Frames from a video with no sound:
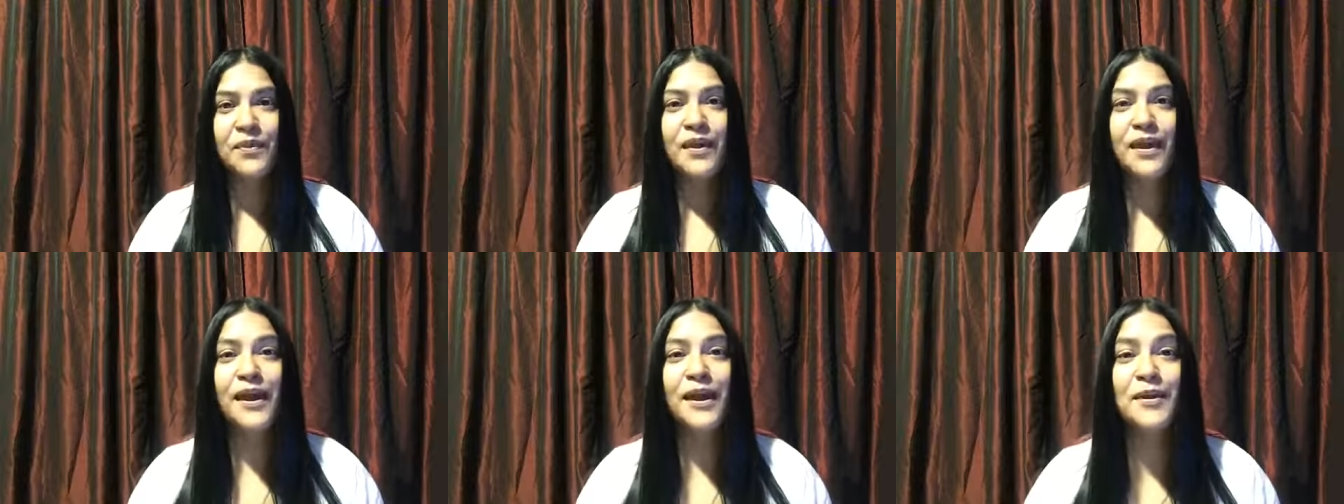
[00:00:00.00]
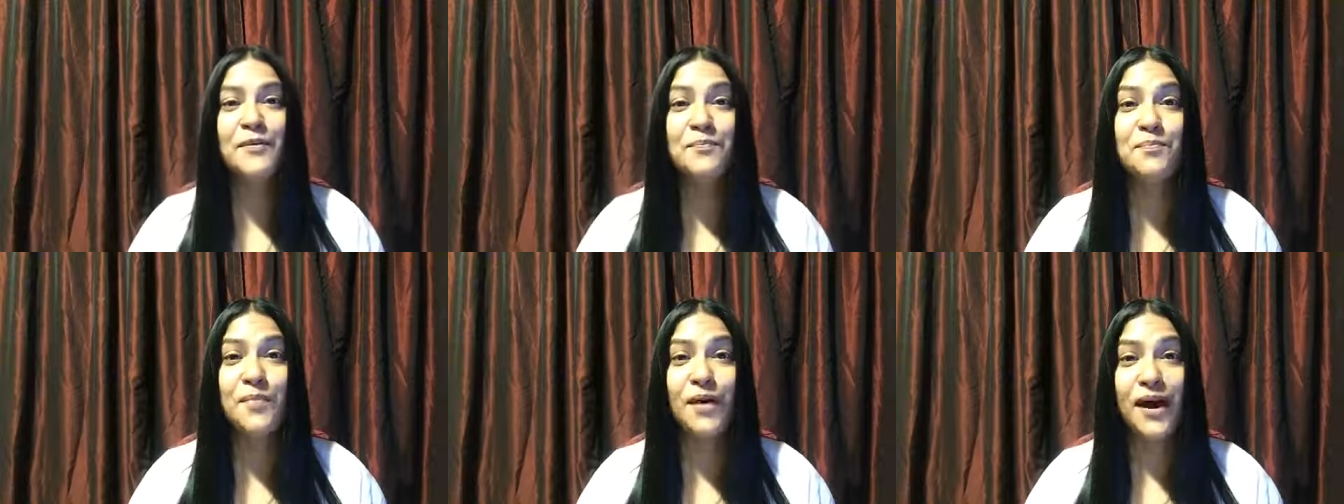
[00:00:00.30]

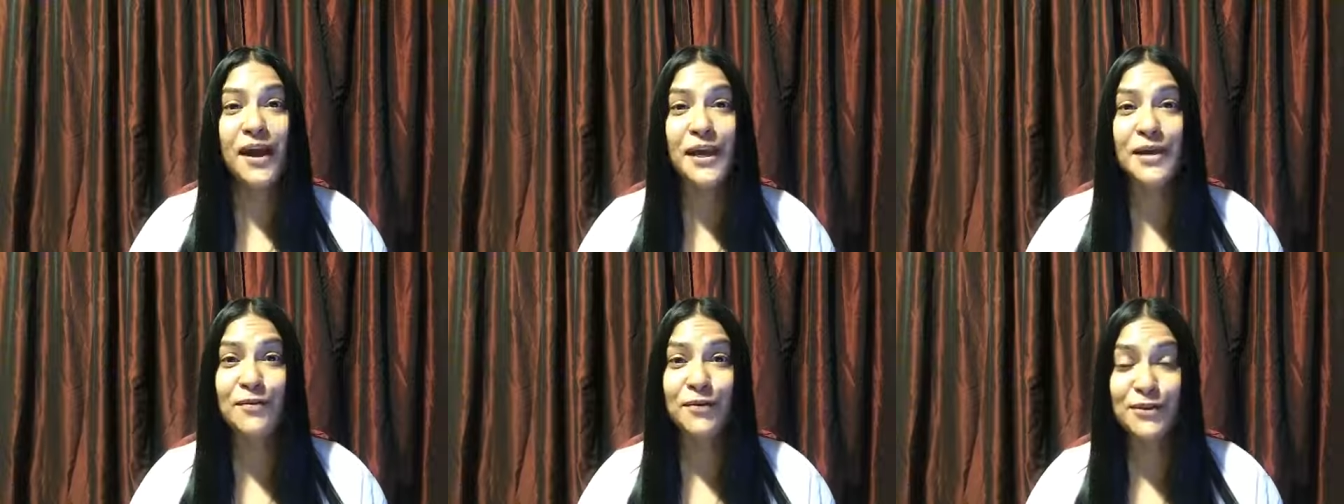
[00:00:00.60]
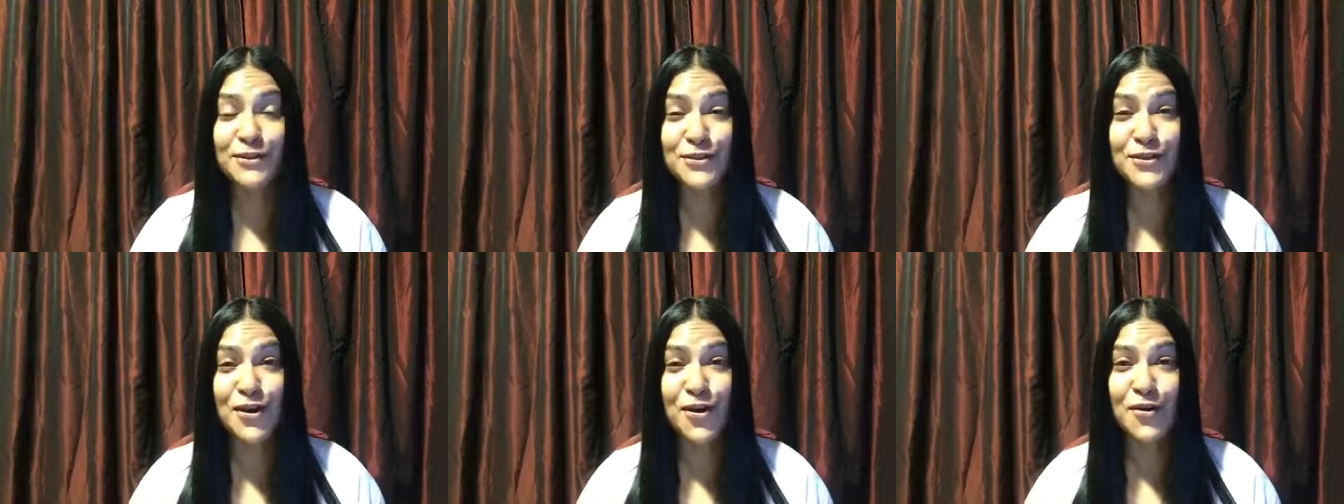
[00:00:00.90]
Hey, Mike,
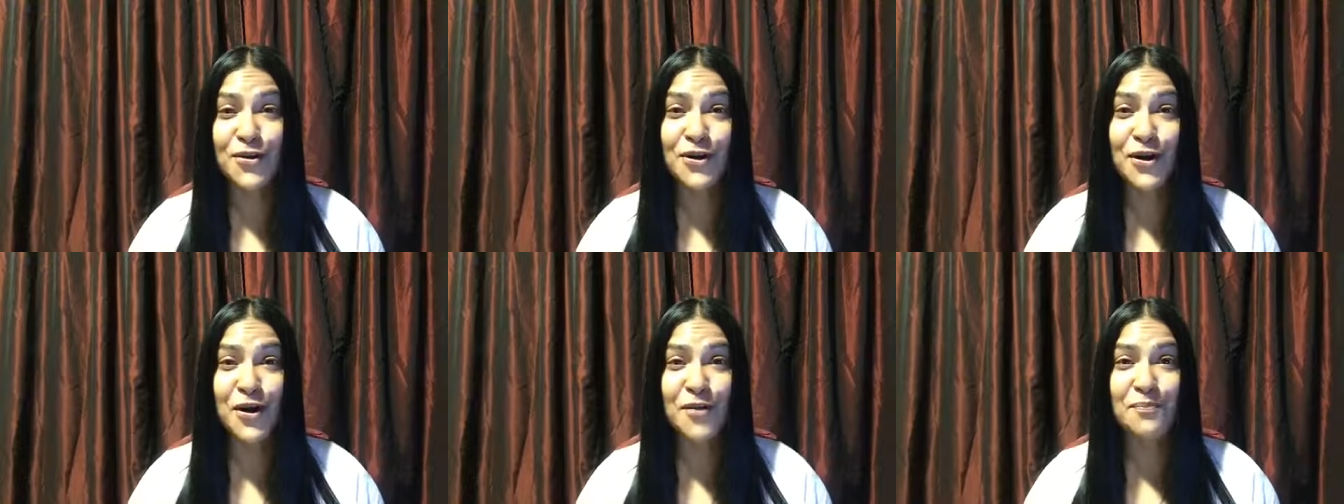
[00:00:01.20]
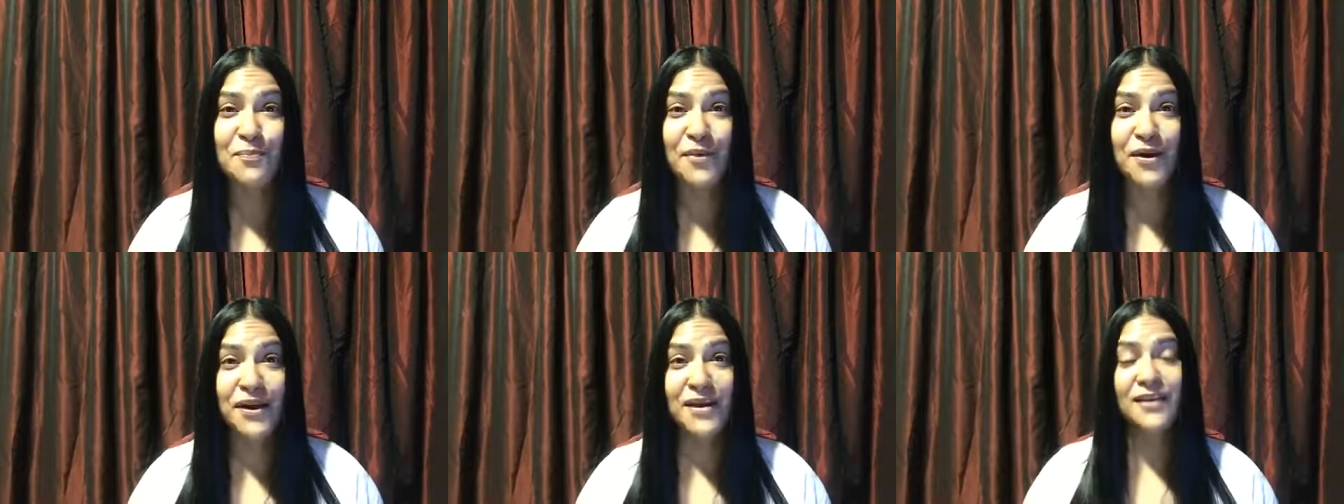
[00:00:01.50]
what's going
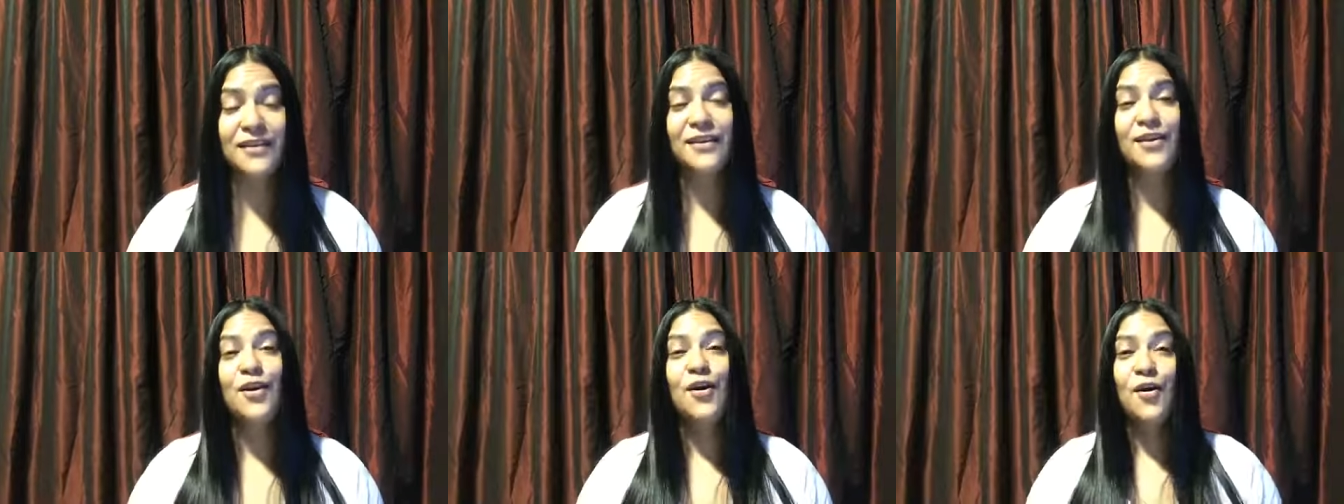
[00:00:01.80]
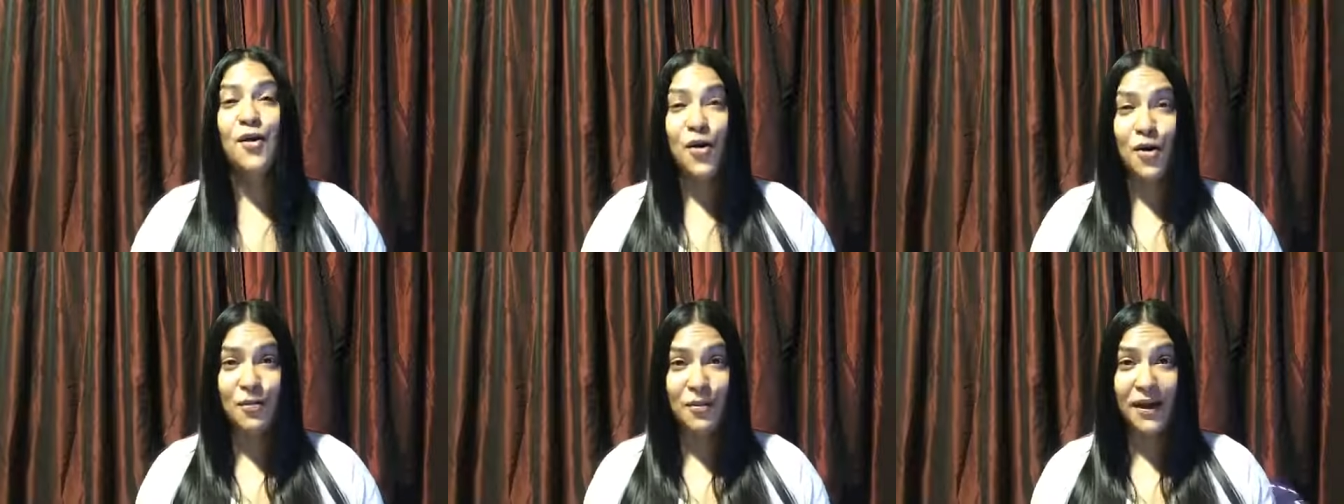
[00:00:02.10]
on, Mike?
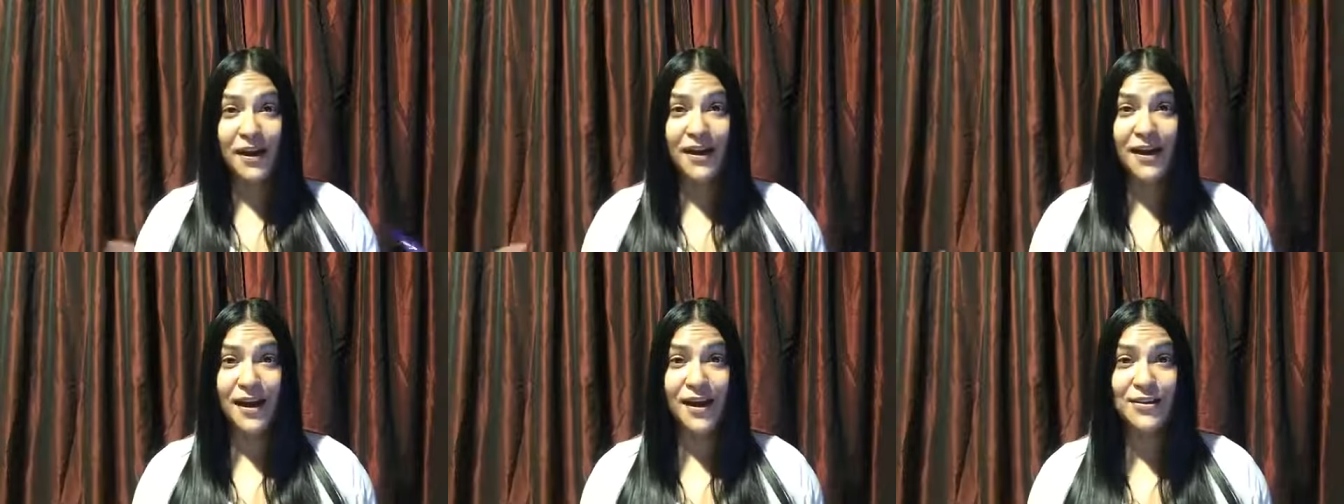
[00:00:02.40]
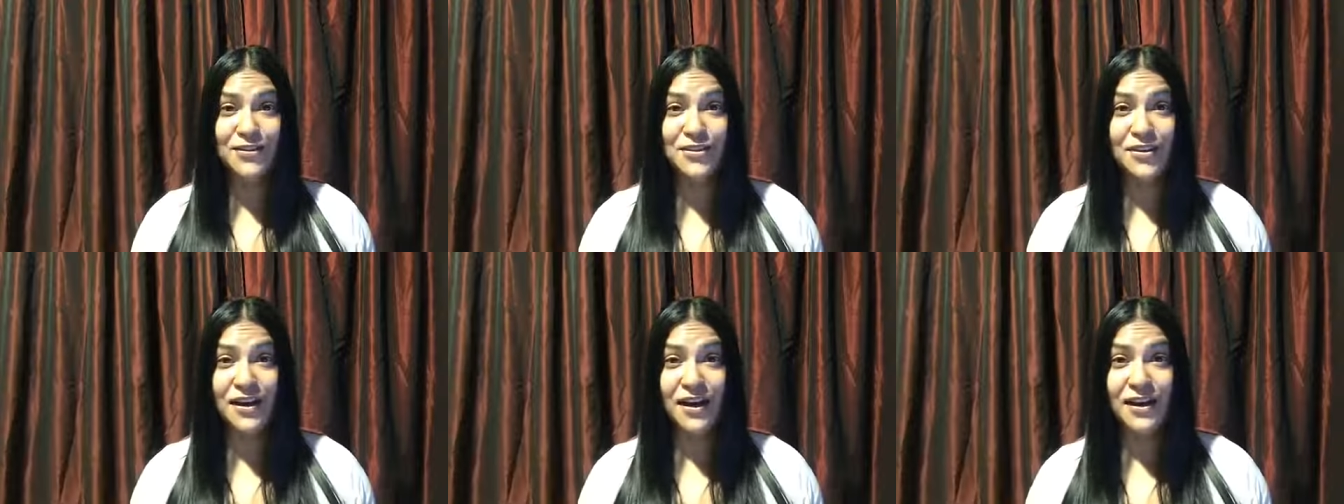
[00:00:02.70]
Oh my
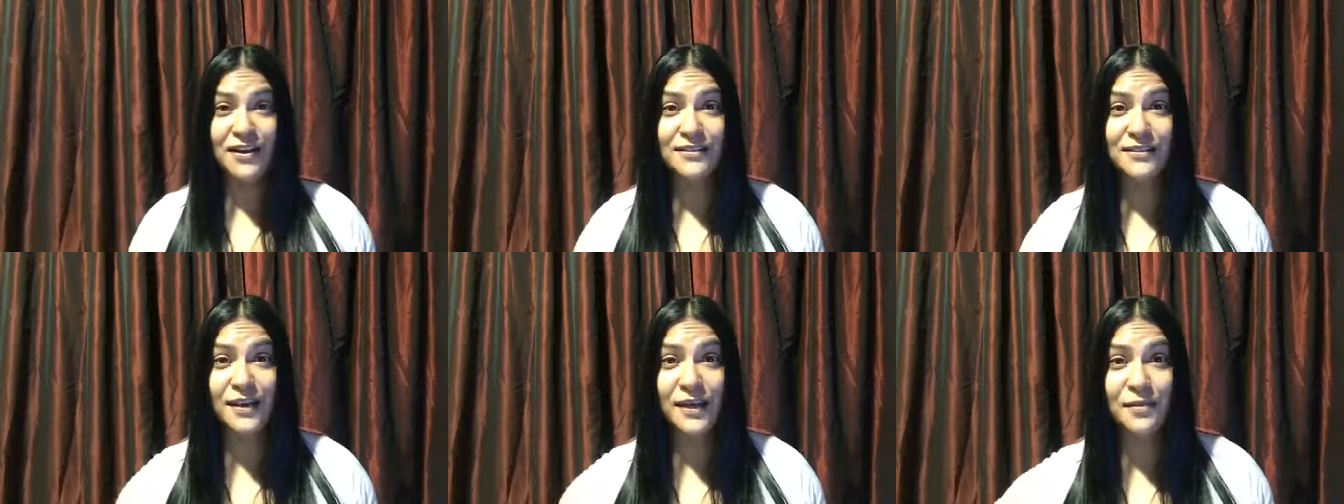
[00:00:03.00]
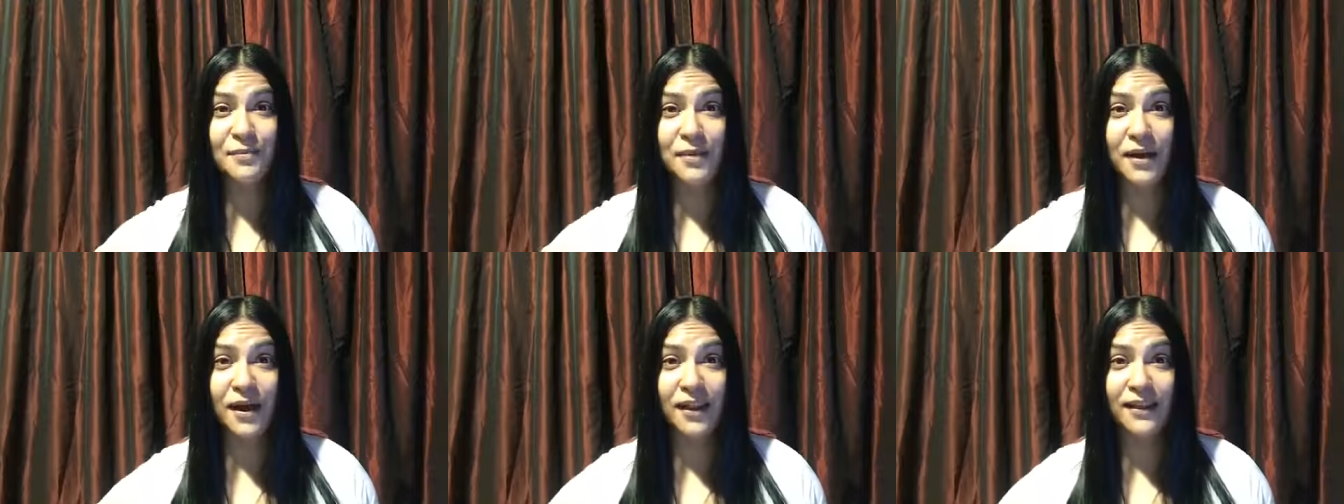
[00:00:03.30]
gosh, guys. Hey,
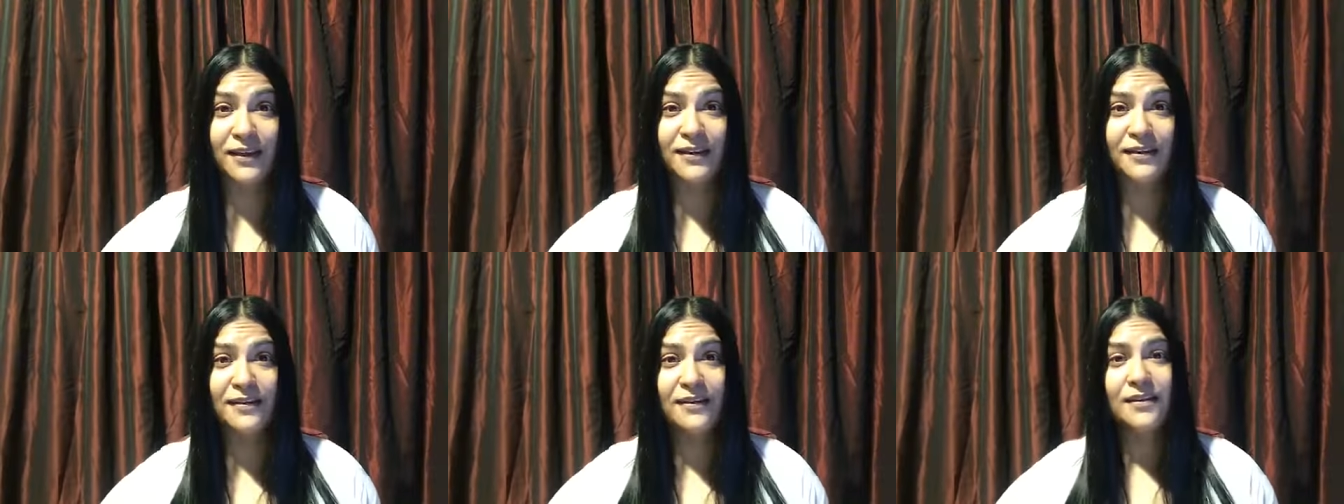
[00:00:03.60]
Malik.